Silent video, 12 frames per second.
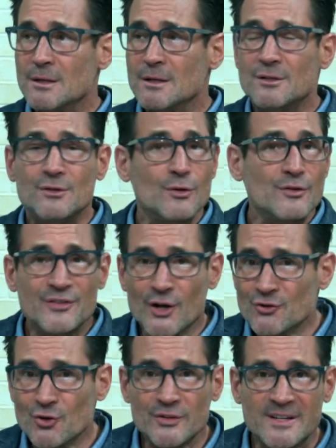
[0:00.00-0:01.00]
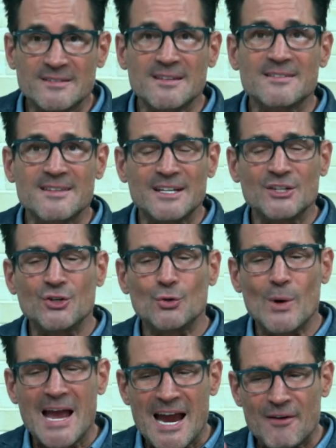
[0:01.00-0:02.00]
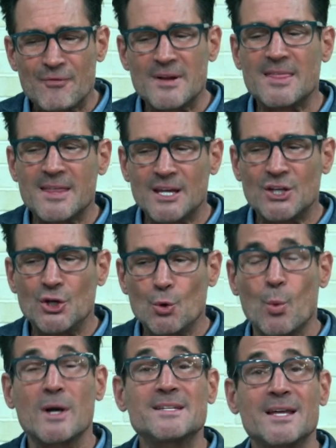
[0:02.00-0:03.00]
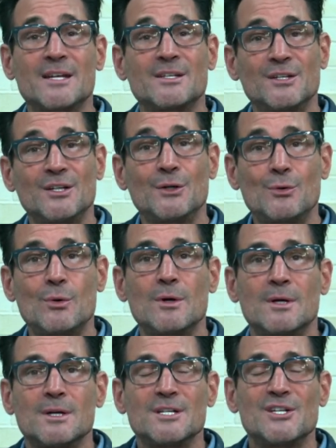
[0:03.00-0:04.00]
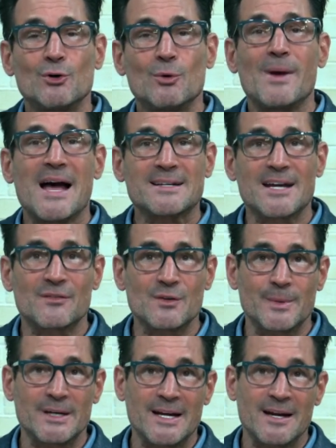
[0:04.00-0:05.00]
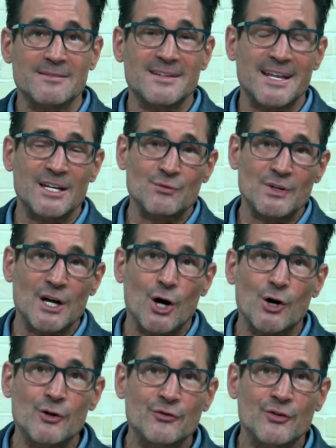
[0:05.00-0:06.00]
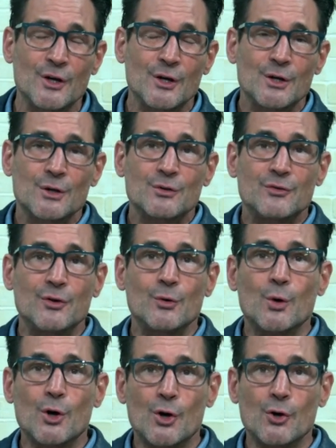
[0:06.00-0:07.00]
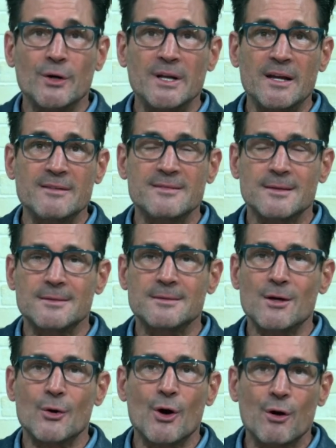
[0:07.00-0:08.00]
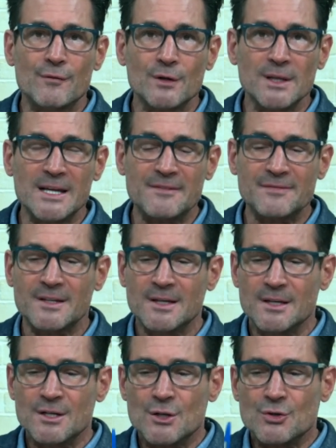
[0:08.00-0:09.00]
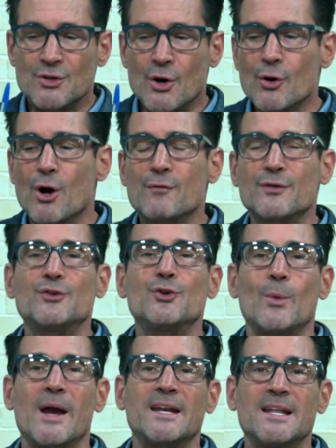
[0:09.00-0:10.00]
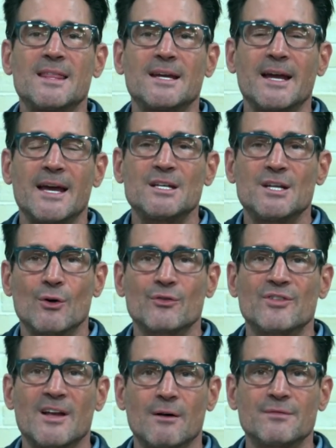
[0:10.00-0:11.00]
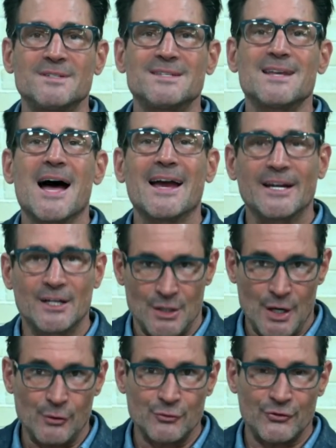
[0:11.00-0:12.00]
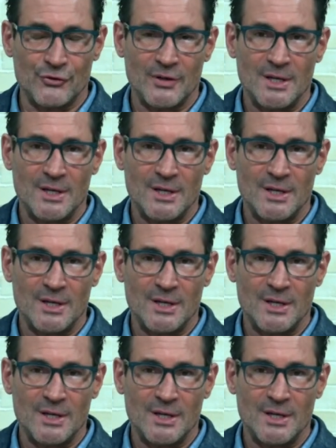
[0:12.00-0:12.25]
Do the social distance thing. Do everything you want done to you. Do it back to everybody else. And in regards to hernias, don't overlift, don't overdo anything, and don't self-diagnose.